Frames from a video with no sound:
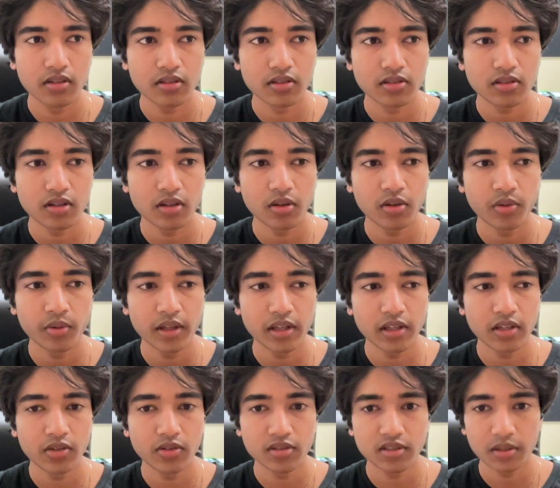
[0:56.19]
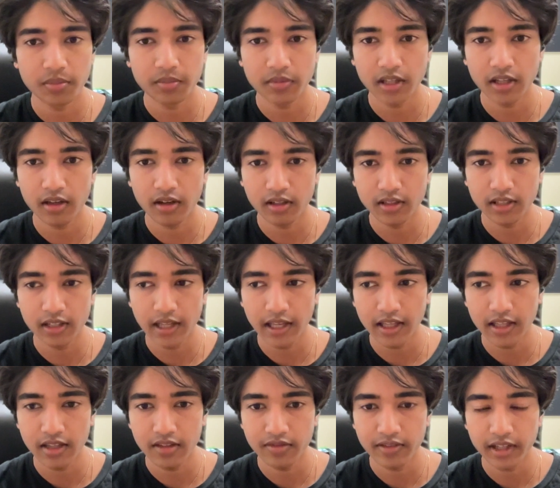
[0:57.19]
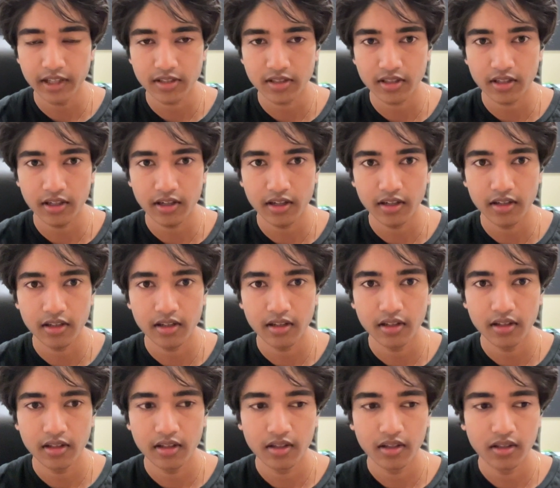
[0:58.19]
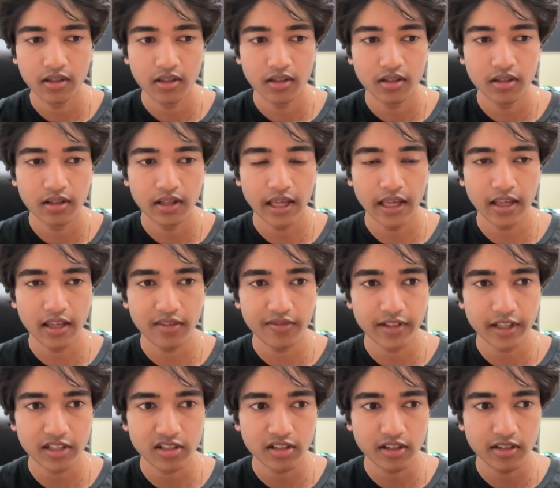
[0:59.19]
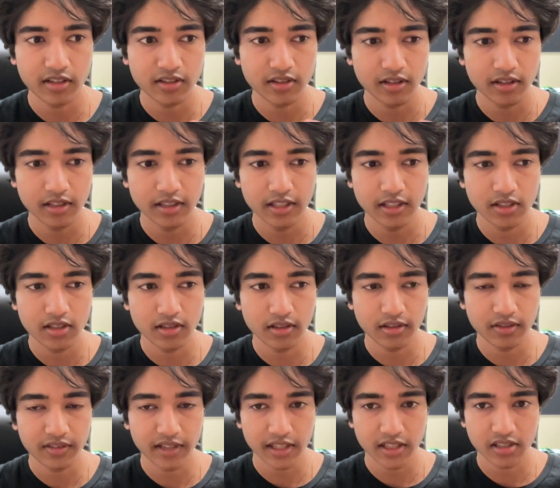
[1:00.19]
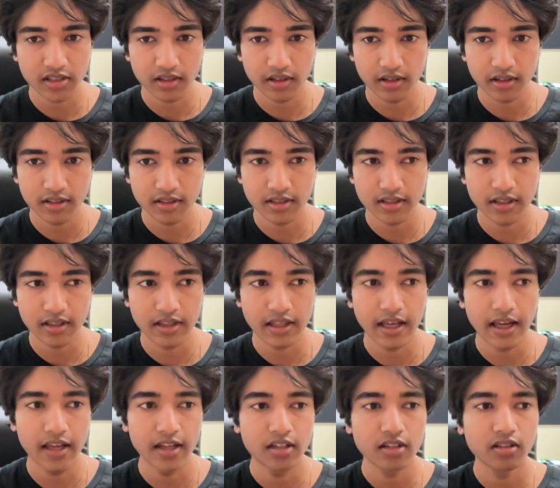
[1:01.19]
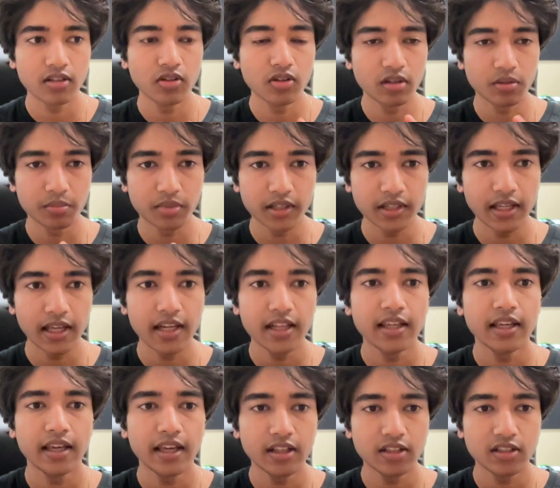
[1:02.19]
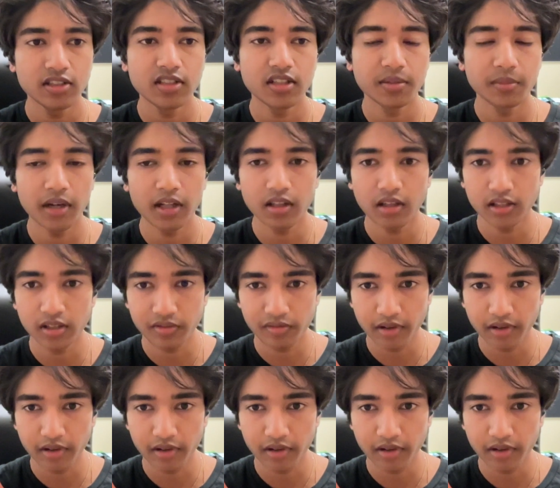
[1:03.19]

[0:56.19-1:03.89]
So we can use something called an Anki flashcard. Anki flashcards are digital flashcards that you can put any HTML on the